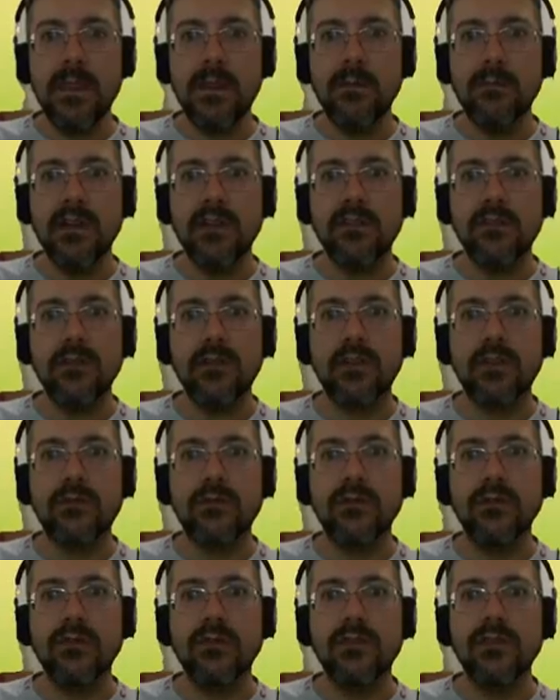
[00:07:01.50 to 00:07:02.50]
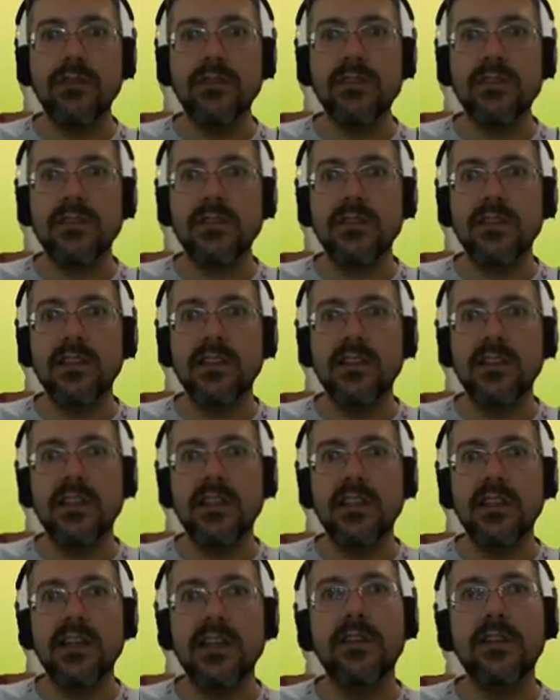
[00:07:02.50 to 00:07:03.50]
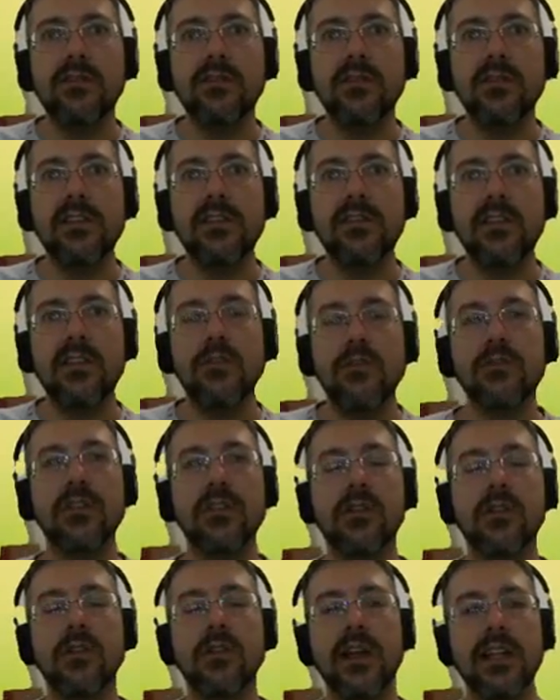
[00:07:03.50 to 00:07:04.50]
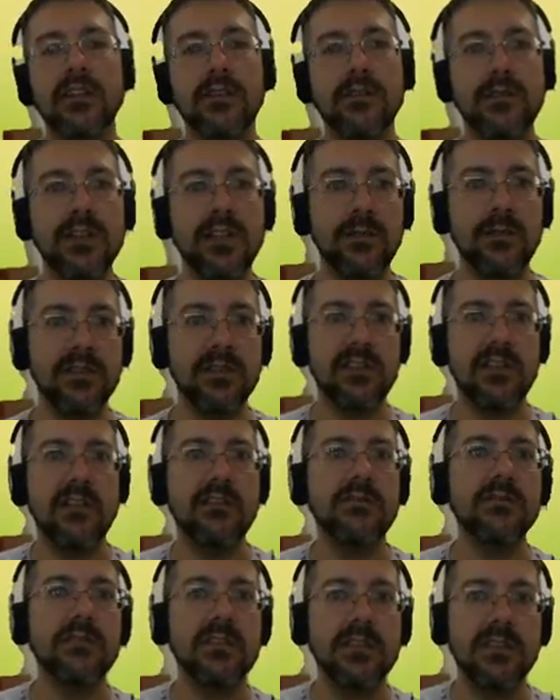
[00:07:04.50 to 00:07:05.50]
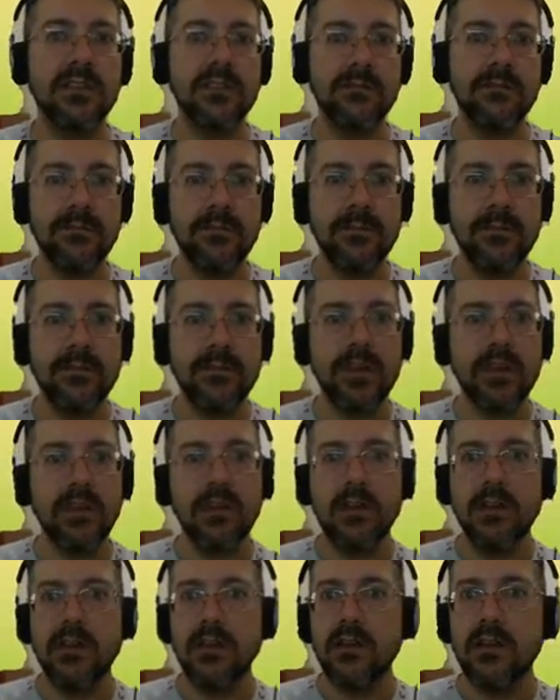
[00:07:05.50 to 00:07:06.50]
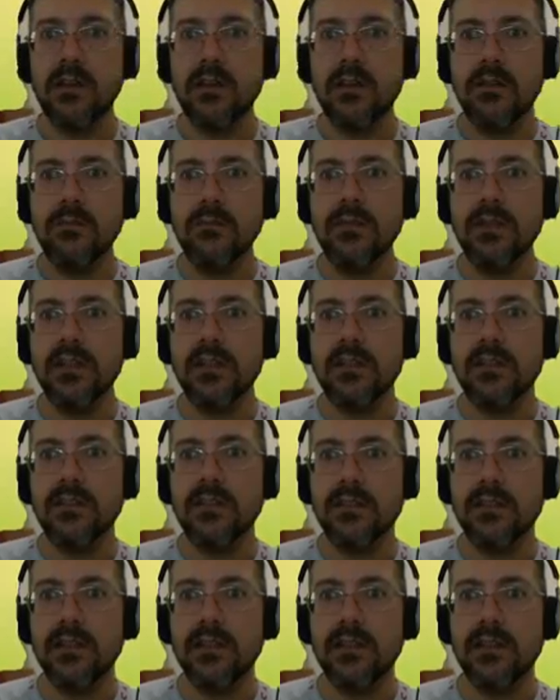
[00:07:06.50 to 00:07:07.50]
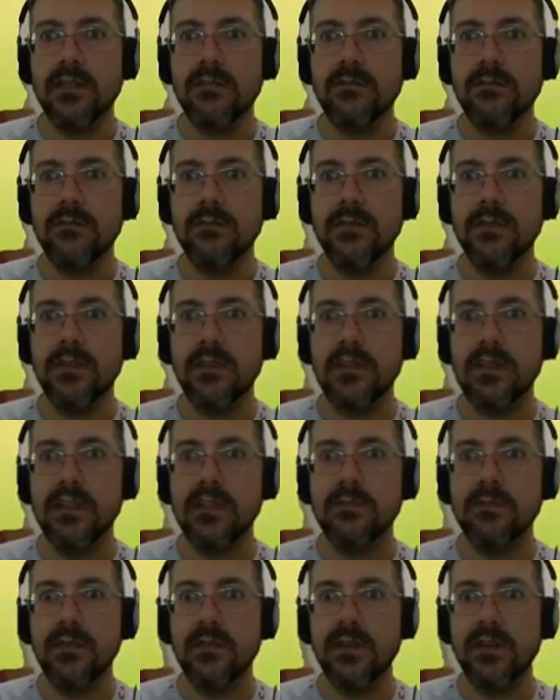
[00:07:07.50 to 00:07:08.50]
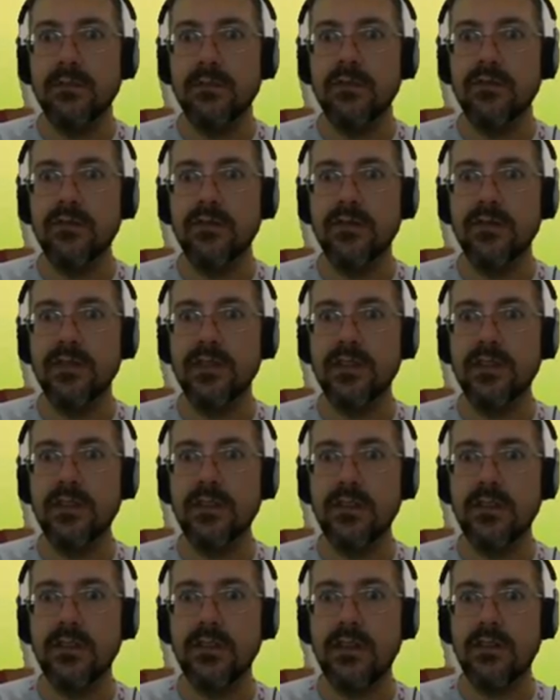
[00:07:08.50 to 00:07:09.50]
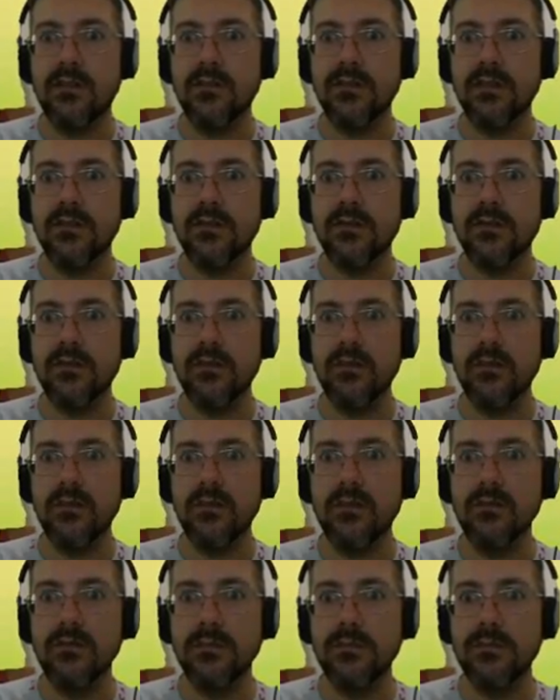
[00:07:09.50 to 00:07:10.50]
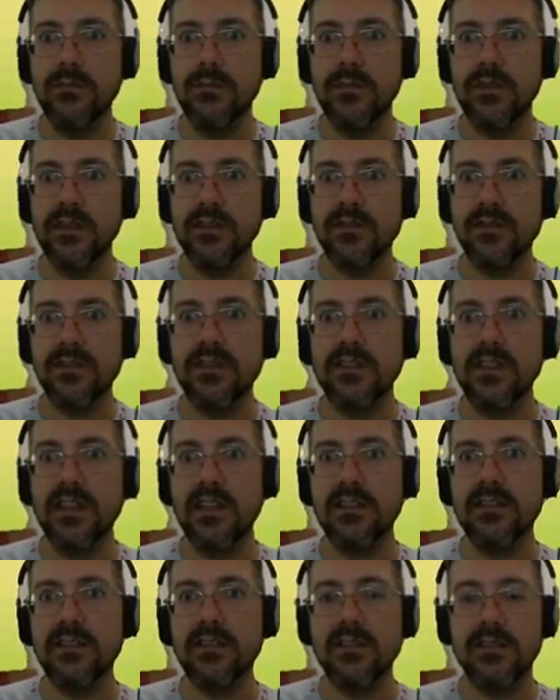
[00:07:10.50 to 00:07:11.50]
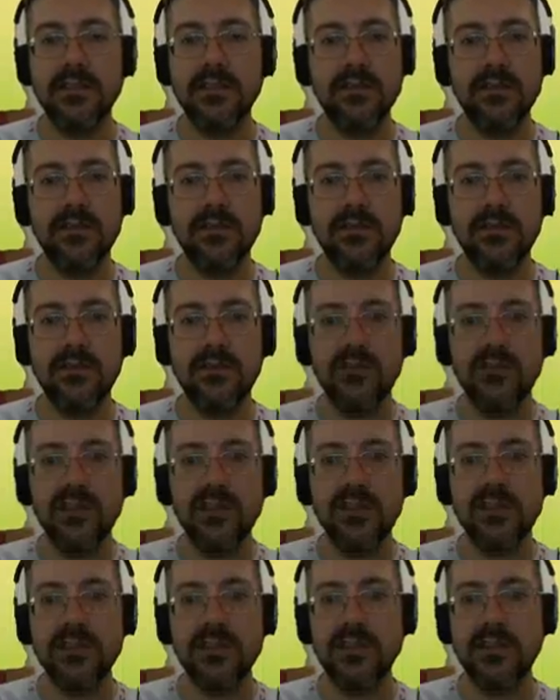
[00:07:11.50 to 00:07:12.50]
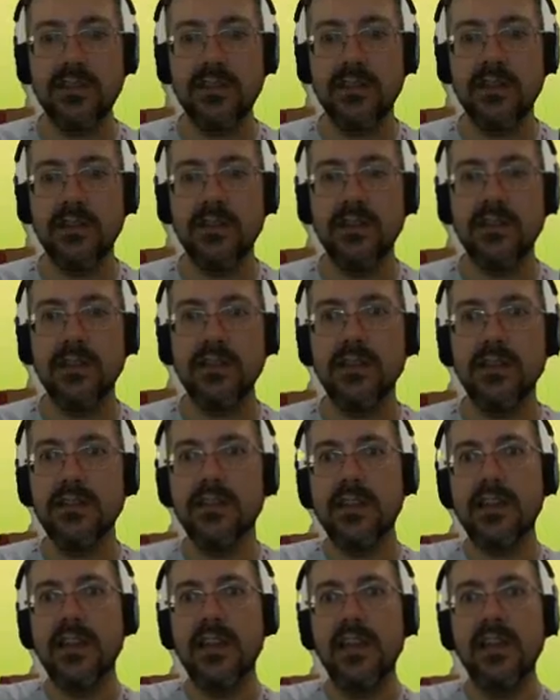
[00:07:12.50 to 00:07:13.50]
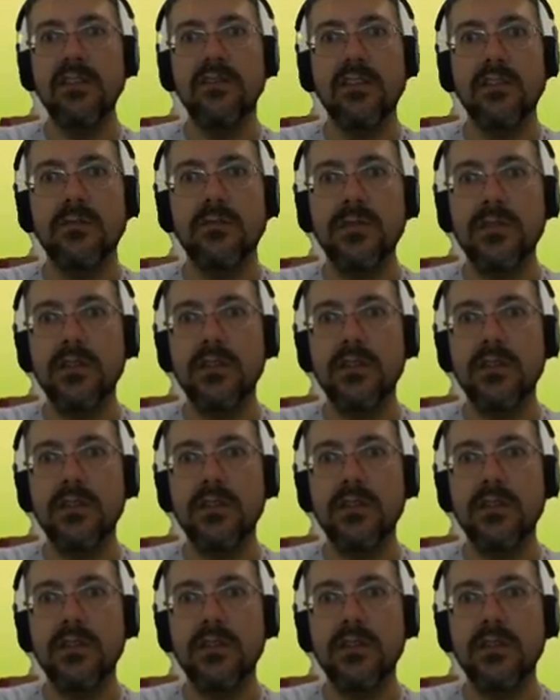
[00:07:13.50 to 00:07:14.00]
But you could use the amplitude envelope to create rhythm sounds. But let me remove all the sustains. So just the key envelope.